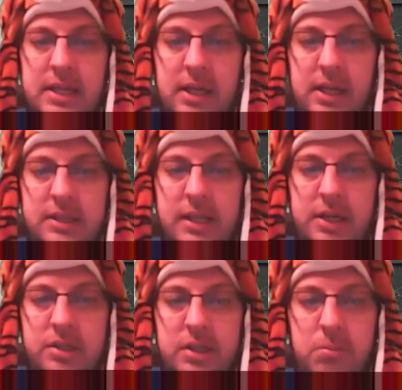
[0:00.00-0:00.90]
is
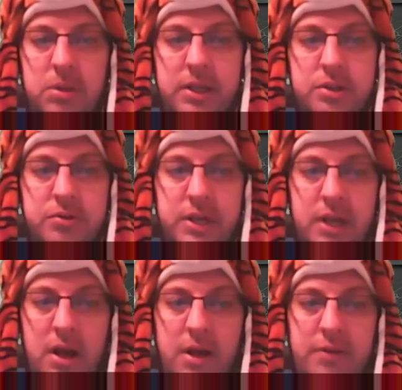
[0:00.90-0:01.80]
actually a blend
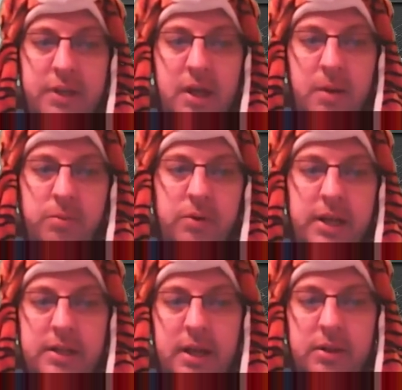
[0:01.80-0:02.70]
tree of the up,
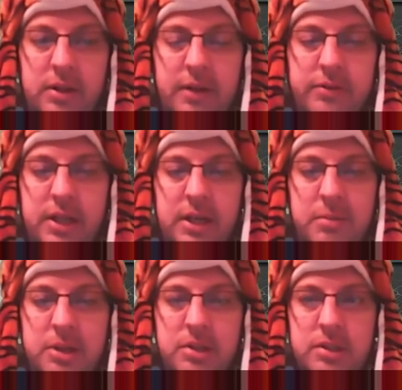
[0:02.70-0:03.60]
right, down, left
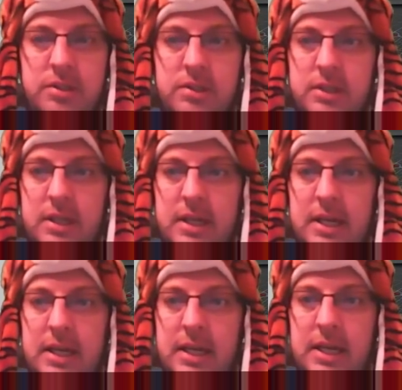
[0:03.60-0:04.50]
animations,
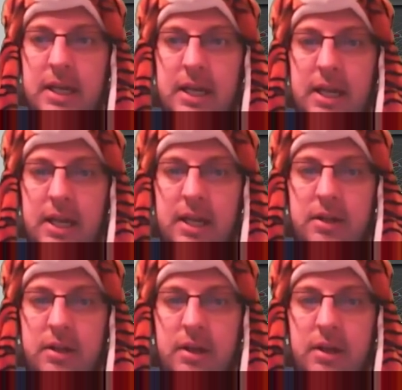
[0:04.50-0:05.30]
and